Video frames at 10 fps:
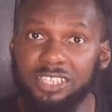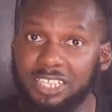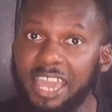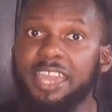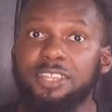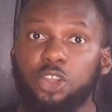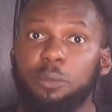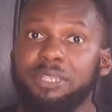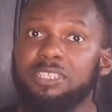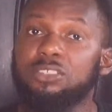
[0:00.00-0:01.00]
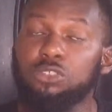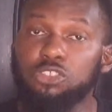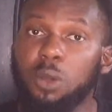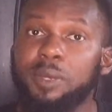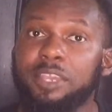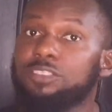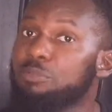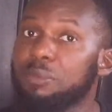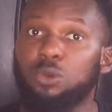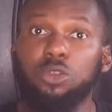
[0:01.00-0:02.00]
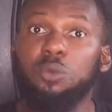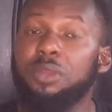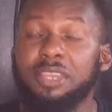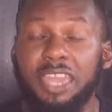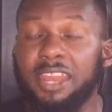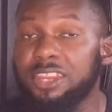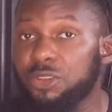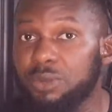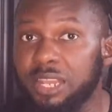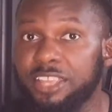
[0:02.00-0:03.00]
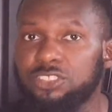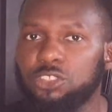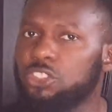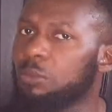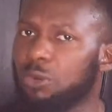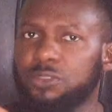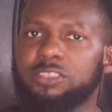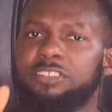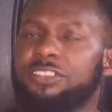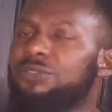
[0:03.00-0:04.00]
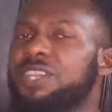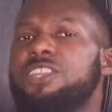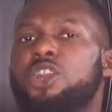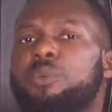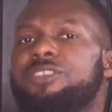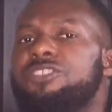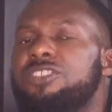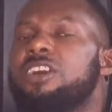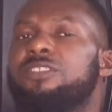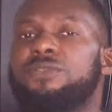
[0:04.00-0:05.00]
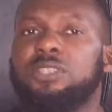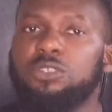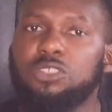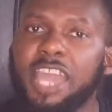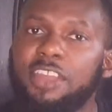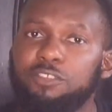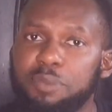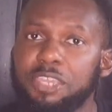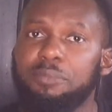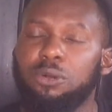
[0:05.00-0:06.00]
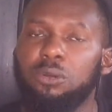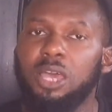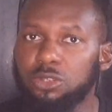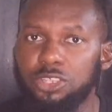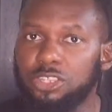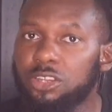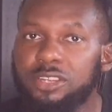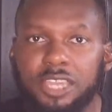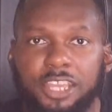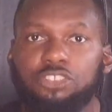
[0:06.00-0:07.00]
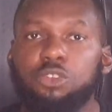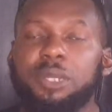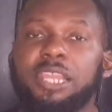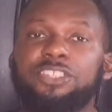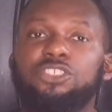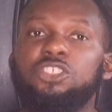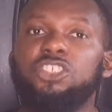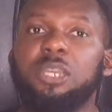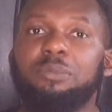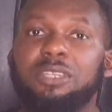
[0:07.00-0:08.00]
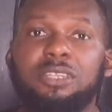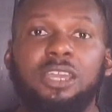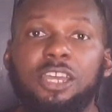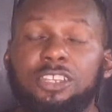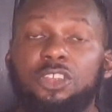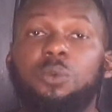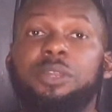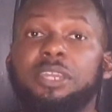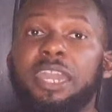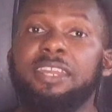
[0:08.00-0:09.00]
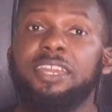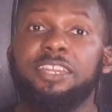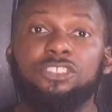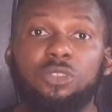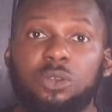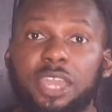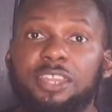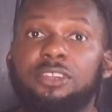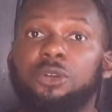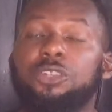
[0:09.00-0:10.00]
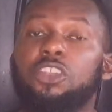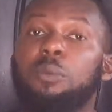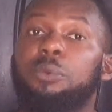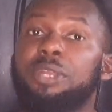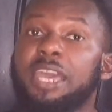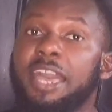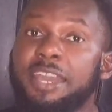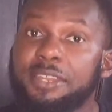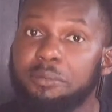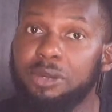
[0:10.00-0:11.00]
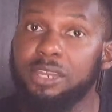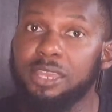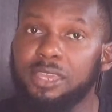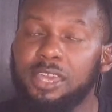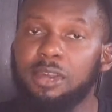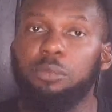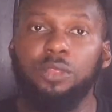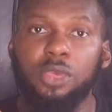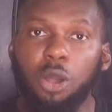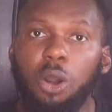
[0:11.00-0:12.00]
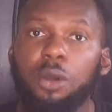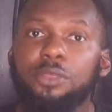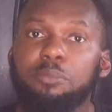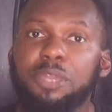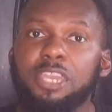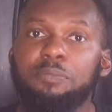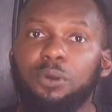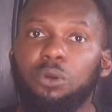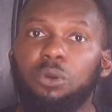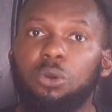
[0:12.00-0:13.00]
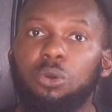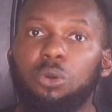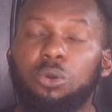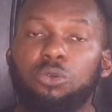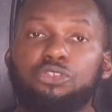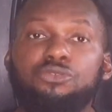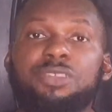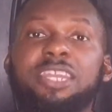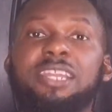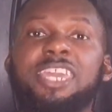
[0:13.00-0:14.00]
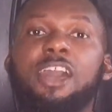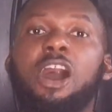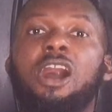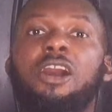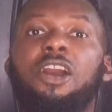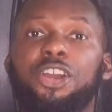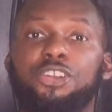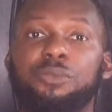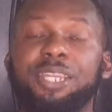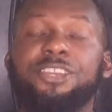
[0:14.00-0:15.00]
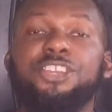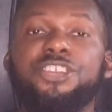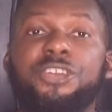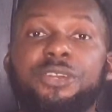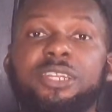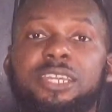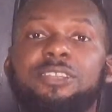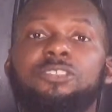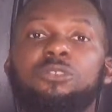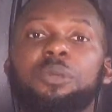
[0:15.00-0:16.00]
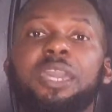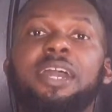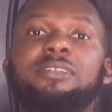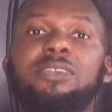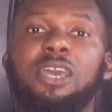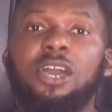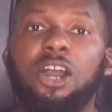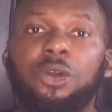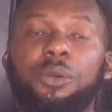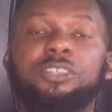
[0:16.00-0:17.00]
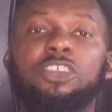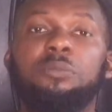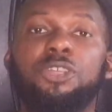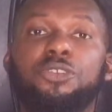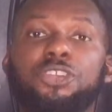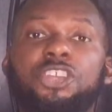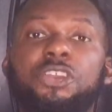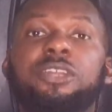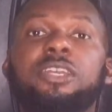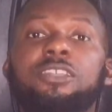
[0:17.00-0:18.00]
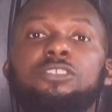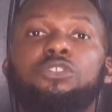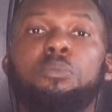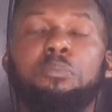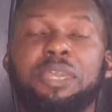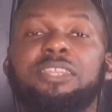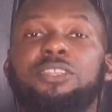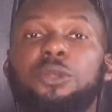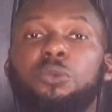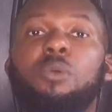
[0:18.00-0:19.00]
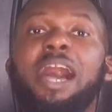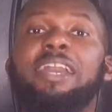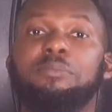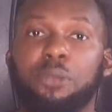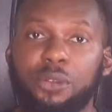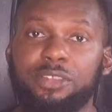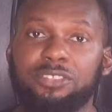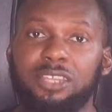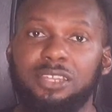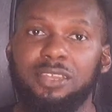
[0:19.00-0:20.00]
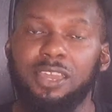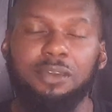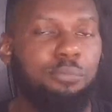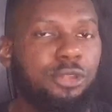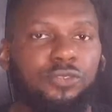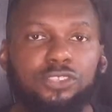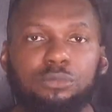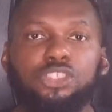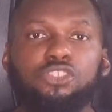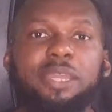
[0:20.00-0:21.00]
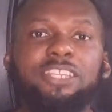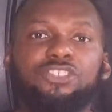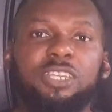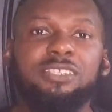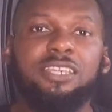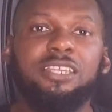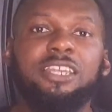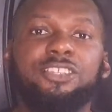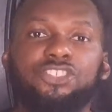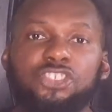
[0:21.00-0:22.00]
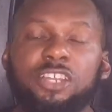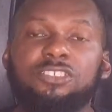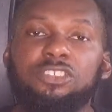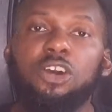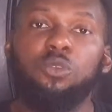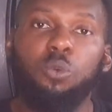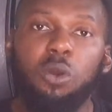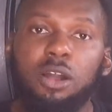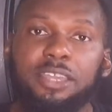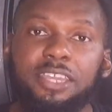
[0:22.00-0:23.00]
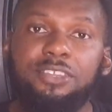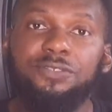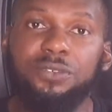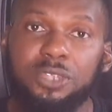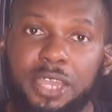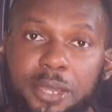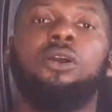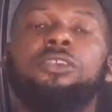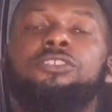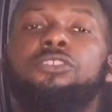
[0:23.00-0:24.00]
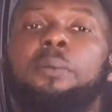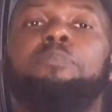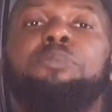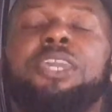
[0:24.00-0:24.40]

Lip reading: getting committed to someone else, the people who don't want to get in a relationship. Obviously, this video is not for those kind of people. They're not into relationships and they don't want to get hitched or get hooked up with anybody. But there are the people who really are hungry. They're yearning to get hooked up. They're yearning to meet the right person. But for some strange reason, it's just not working for them. Some